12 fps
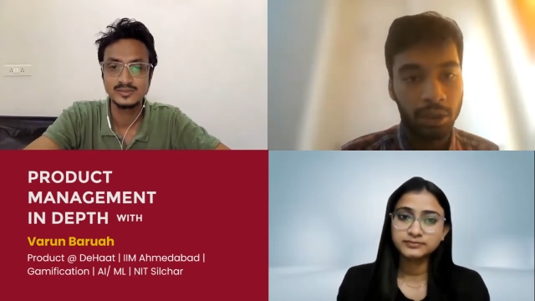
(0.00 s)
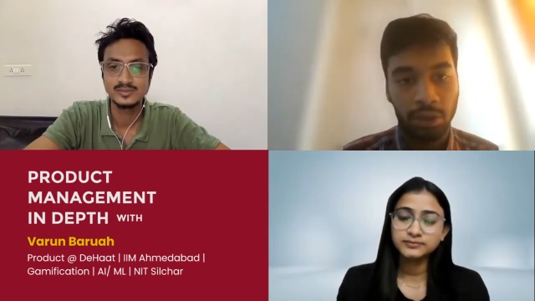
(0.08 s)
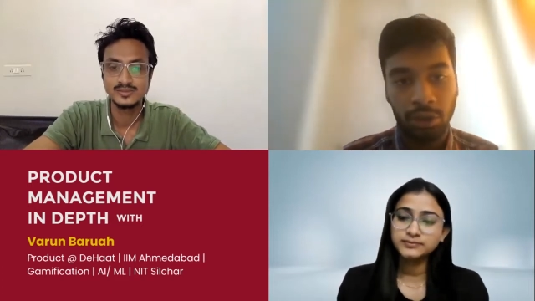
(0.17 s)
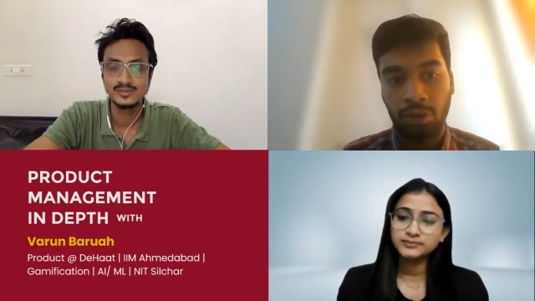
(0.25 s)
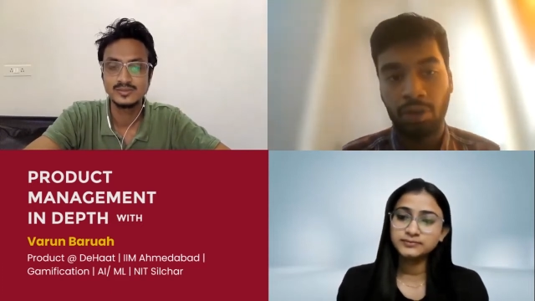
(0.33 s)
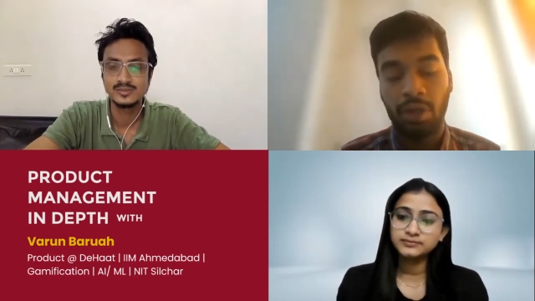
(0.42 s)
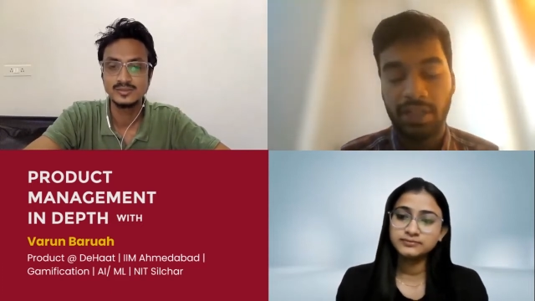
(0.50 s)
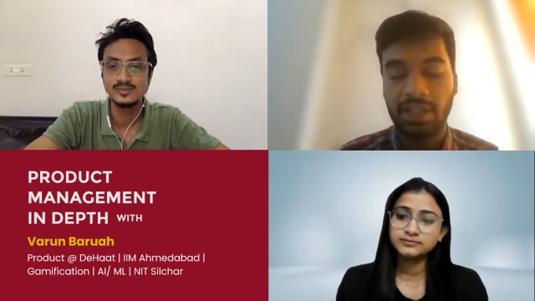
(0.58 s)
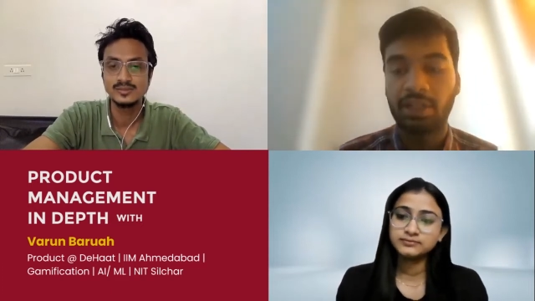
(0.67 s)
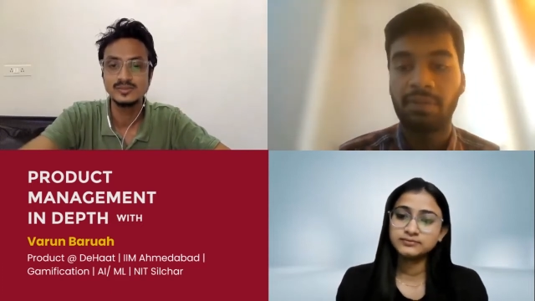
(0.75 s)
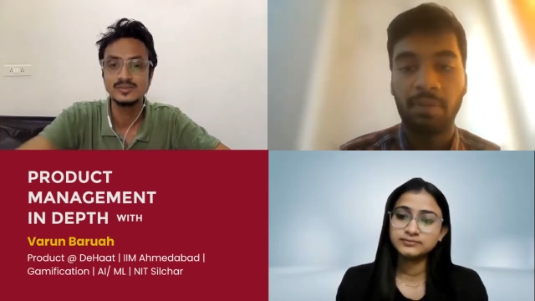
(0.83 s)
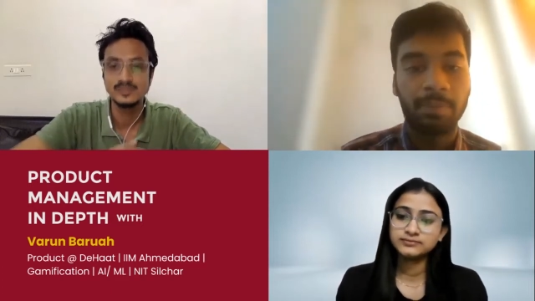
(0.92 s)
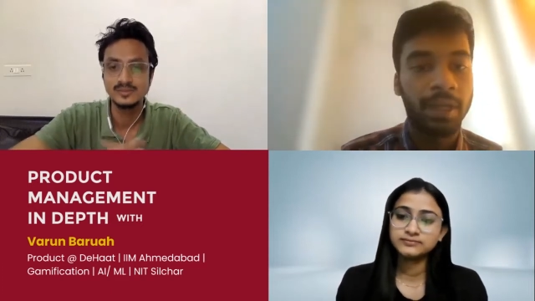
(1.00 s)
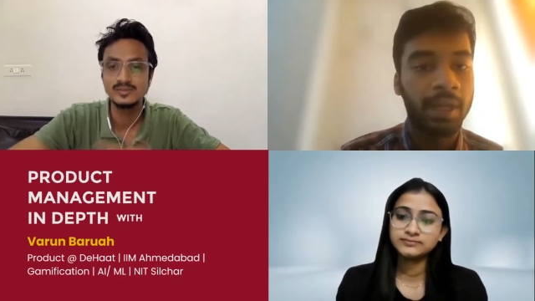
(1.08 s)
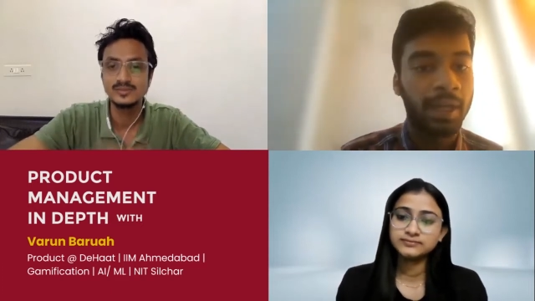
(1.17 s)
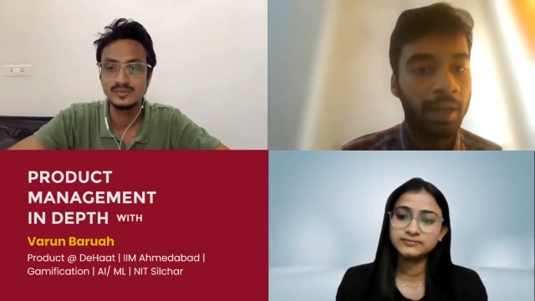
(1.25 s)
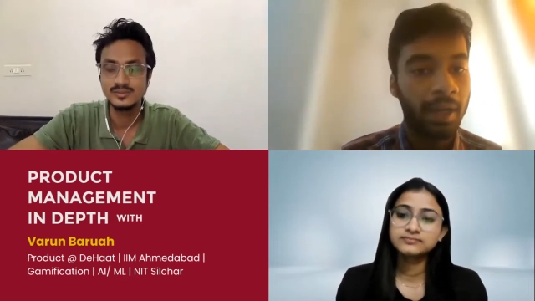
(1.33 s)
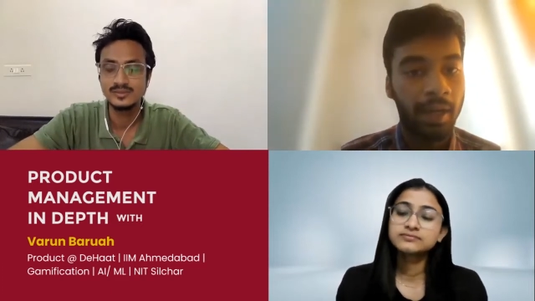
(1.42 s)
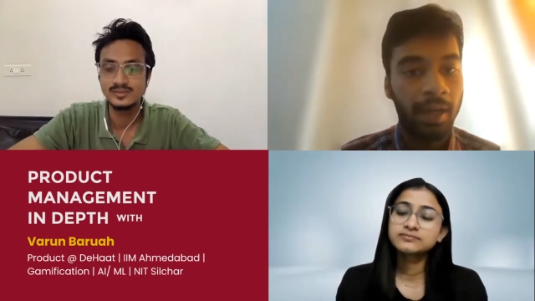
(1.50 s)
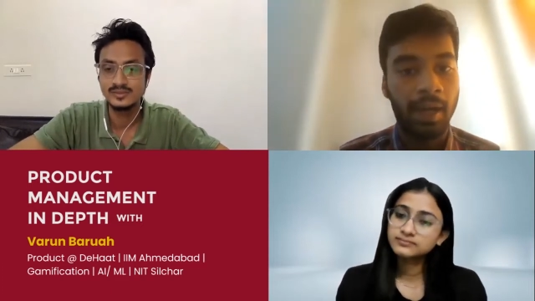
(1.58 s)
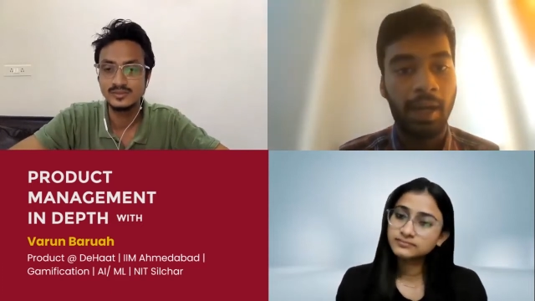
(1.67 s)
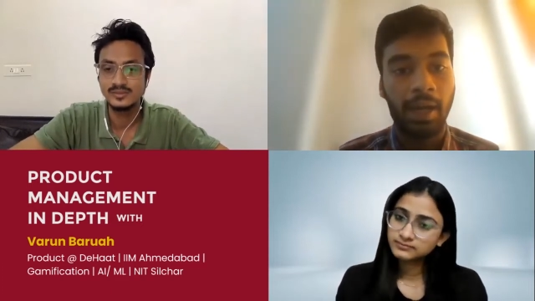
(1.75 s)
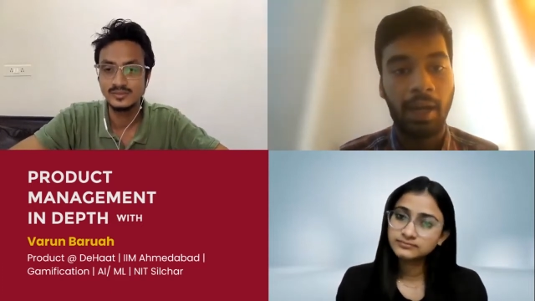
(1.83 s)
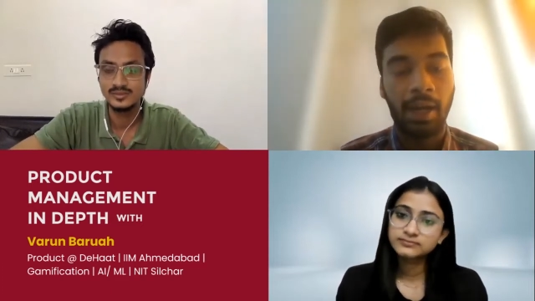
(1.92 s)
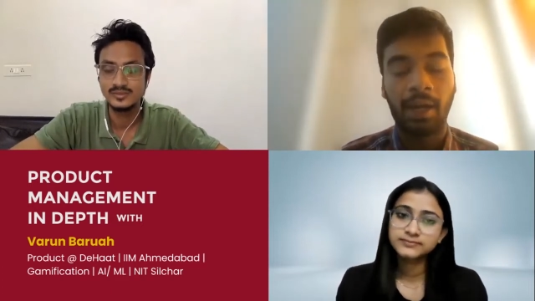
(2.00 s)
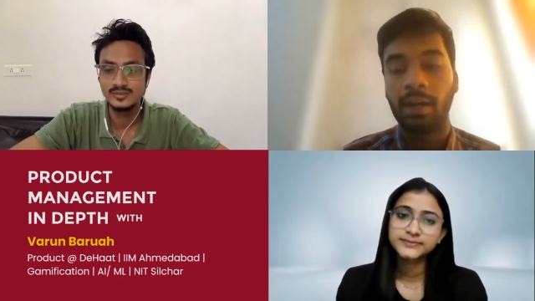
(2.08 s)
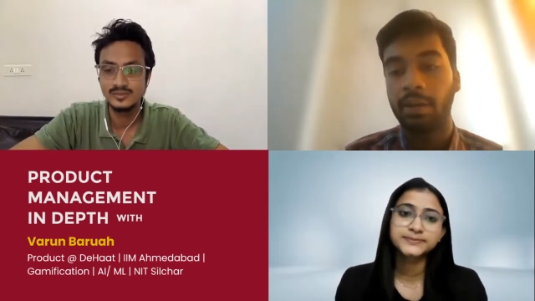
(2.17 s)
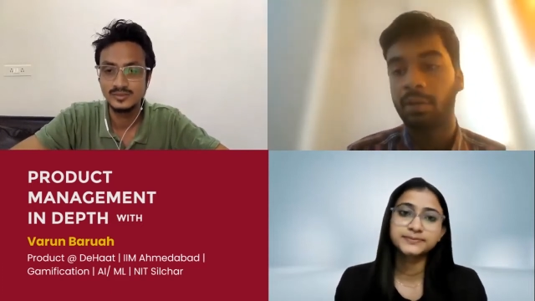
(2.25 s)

Speaker 1: your executive mba uh,